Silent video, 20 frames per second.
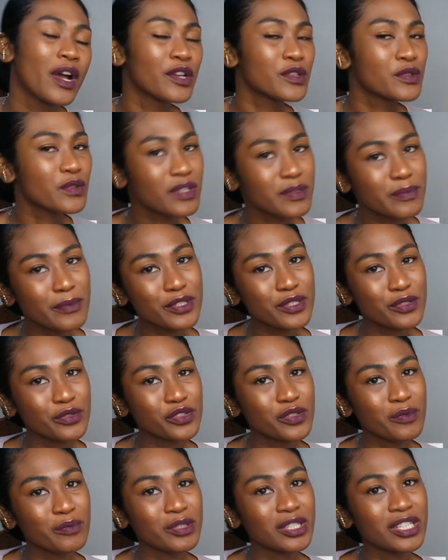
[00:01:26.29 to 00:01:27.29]
so it's my
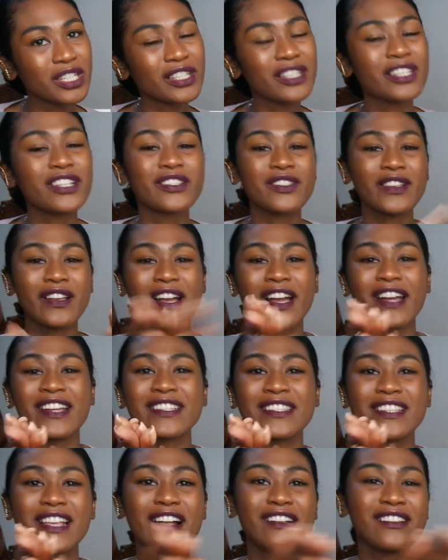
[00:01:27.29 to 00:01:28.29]
social media links so
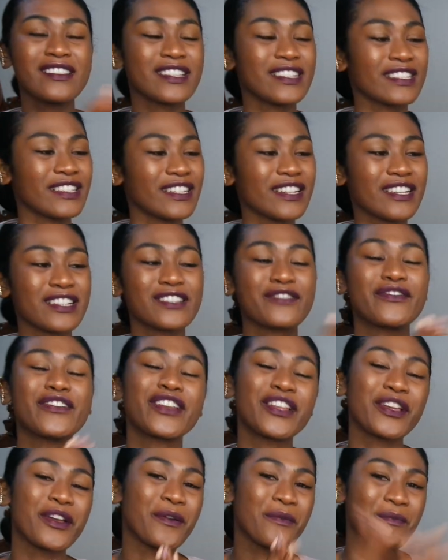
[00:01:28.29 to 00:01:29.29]
guys i'll see you in the next
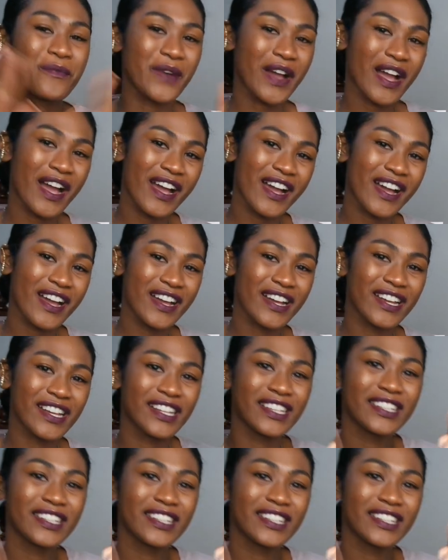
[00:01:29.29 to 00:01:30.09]
video bye